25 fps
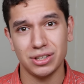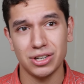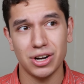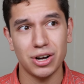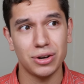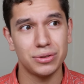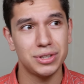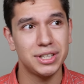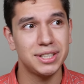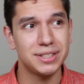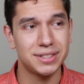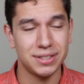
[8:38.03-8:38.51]
You
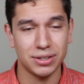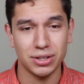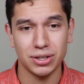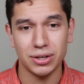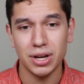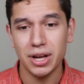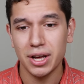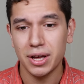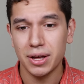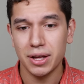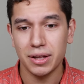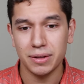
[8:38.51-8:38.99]
know, these
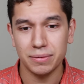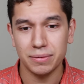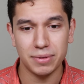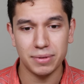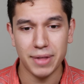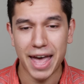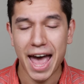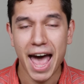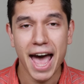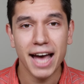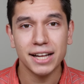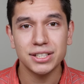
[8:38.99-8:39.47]
are
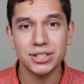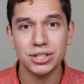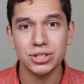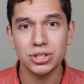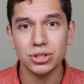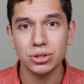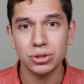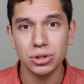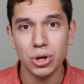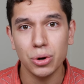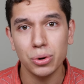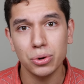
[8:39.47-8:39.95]
ads in
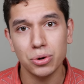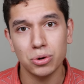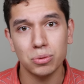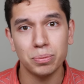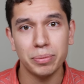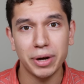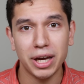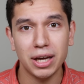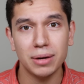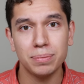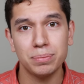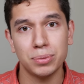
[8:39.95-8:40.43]
your local
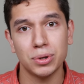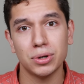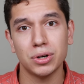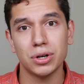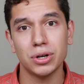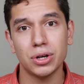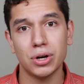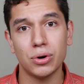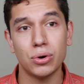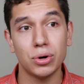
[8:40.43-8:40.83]
paper